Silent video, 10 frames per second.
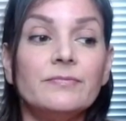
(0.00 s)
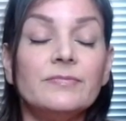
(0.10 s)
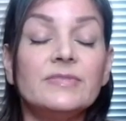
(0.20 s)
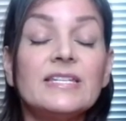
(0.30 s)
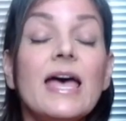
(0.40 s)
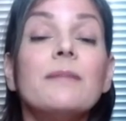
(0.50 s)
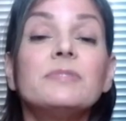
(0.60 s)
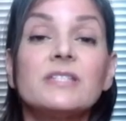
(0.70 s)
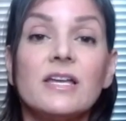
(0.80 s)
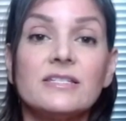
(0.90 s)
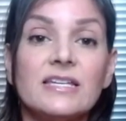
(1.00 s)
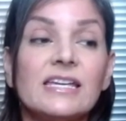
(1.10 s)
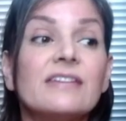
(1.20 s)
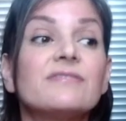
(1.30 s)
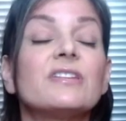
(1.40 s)
tempts us and
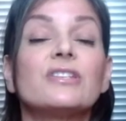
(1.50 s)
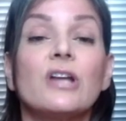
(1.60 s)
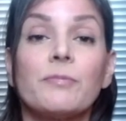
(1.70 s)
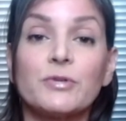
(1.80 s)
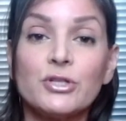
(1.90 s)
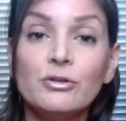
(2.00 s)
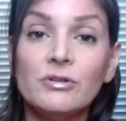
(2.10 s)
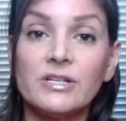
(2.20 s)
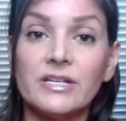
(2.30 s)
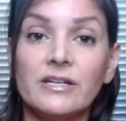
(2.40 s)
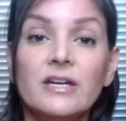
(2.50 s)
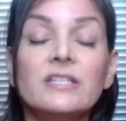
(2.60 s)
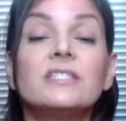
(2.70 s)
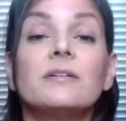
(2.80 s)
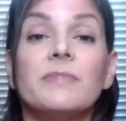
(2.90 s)
gives us an opportunity
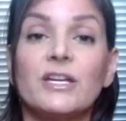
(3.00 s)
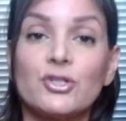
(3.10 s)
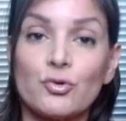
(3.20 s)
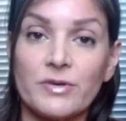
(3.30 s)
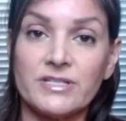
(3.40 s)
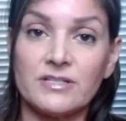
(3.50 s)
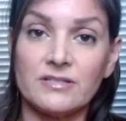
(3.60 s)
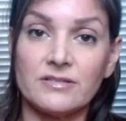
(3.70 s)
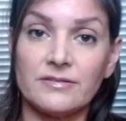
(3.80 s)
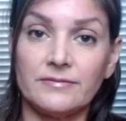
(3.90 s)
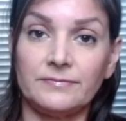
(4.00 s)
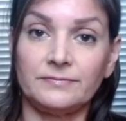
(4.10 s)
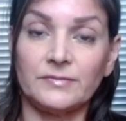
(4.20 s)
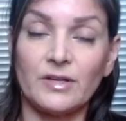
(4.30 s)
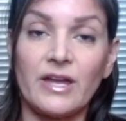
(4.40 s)
to make choices,
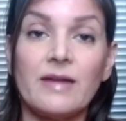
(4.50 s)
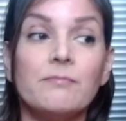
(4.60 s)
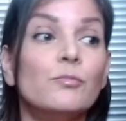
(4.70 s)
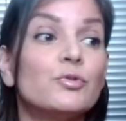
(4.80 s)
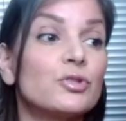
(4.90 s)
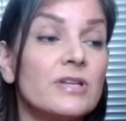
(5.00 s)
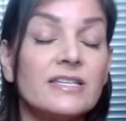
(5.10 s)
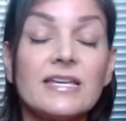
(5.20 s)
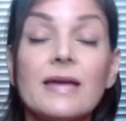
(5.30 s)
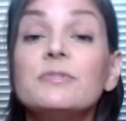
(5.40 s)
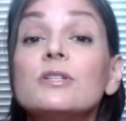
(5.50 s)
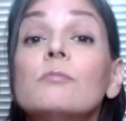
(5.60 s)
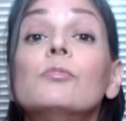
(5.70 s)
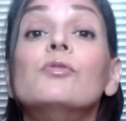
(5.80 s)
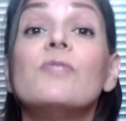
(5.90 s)
okay? It attempts to
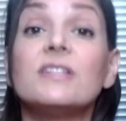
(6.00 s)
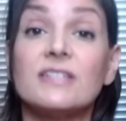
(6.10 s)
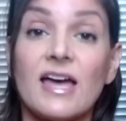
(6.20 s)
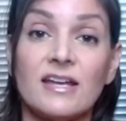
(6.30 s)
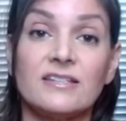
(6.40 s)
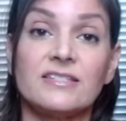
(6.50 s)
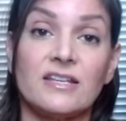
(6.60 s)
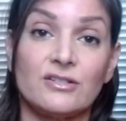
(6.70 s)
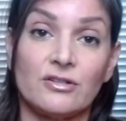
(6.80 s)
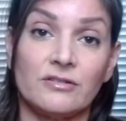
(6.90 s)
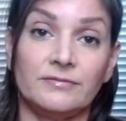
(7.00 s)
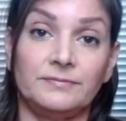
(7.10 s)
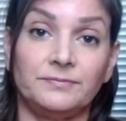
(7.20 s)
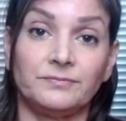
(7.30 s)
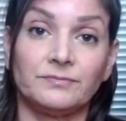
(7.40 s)
move us at a center,
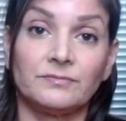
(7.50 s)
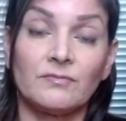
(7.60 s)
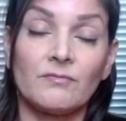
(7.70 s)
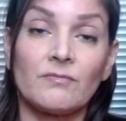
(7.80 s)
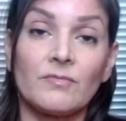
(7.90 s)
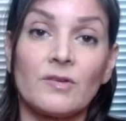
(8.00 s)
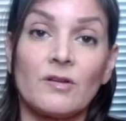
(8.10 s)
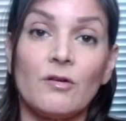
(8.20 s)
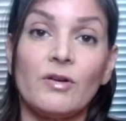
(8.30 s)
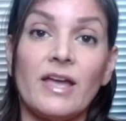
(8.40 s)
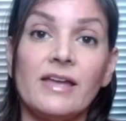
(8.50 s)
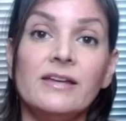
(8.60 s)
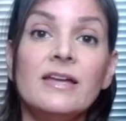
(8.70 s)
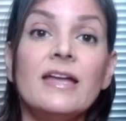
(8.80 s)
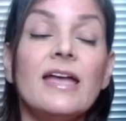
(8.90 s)
okay?
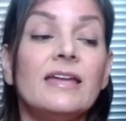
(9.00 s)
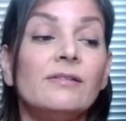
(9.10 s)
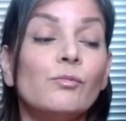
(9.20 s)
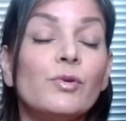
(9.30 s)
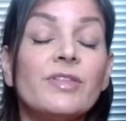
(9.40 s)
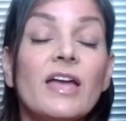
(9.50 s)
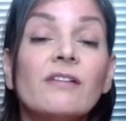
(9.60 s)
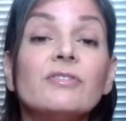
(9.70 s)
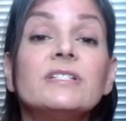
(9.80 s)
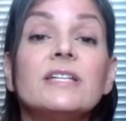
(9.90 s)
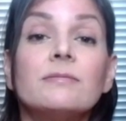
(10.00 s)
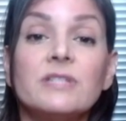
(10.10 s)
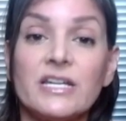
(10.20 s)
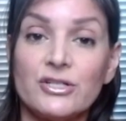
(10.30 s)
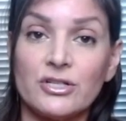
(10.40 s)
And with every
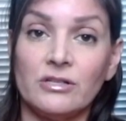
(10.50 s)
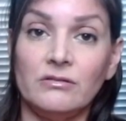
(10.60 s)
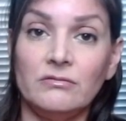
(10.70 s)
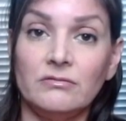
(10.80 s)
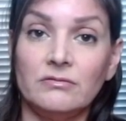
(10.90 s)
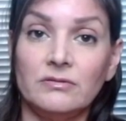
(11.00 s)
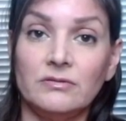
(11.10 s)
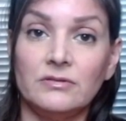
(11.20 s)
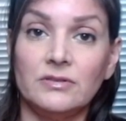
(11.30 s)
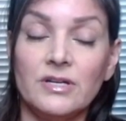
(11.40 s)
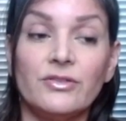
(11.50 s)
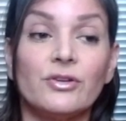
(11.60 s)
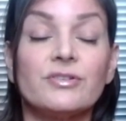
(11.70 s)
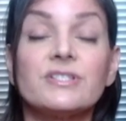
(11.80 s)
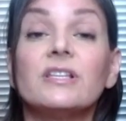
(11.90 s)
temptation, there
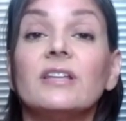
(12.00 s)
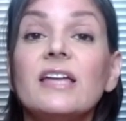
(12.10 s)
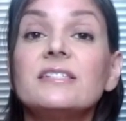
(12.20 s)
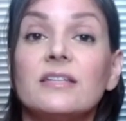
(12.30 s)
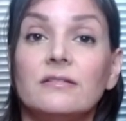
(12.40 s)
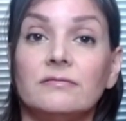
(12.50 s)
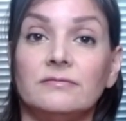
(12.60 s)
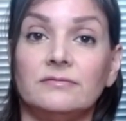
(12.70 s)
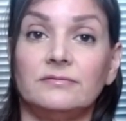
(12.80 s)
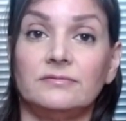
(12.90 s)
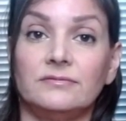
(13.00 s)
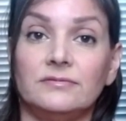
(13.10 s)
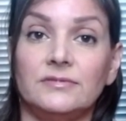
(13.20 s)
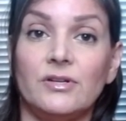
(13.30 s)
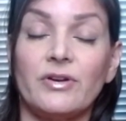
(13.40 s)
is a lesson,
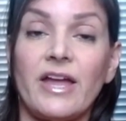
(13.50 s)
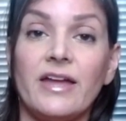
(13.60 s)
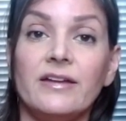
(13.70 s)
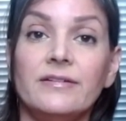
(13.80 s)
okay?